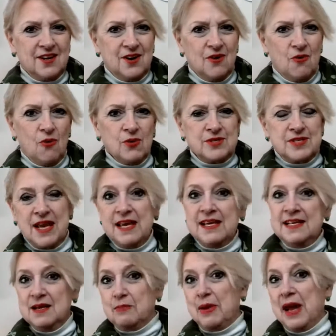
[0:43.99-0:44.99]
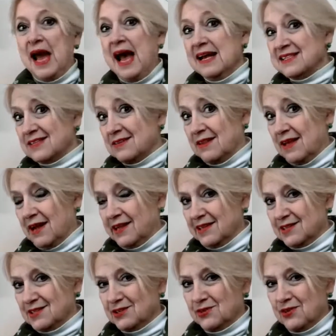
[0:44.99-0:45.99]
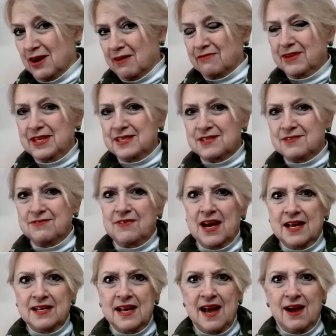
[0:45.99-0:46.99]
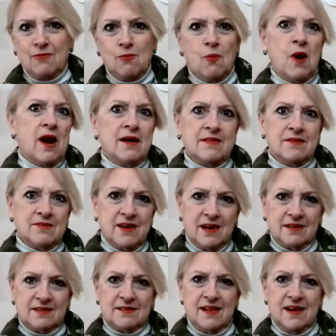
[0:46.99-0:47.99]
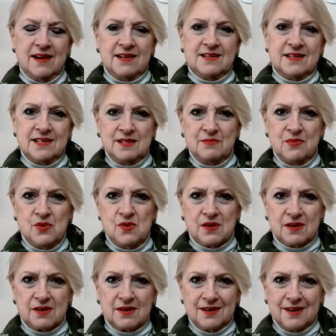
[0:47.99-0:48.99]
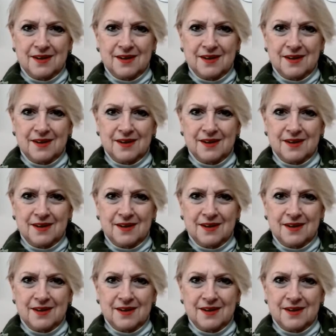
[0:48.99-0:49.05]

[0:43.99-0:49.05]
or taking a past client to coffee to find out why they're not a client anymore.